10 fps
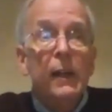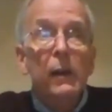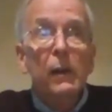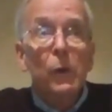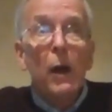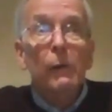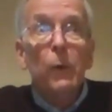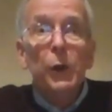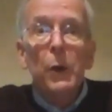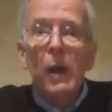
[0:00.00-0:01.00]
Ralph
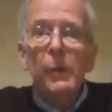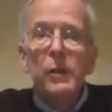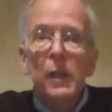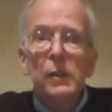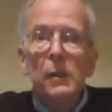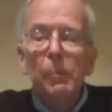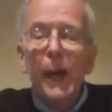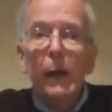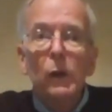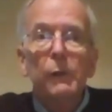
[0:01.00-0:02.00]
Waldo Emerson's
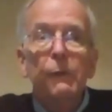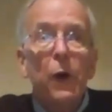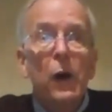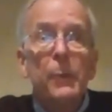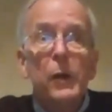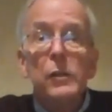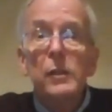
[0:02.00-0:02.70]
embattled farmers,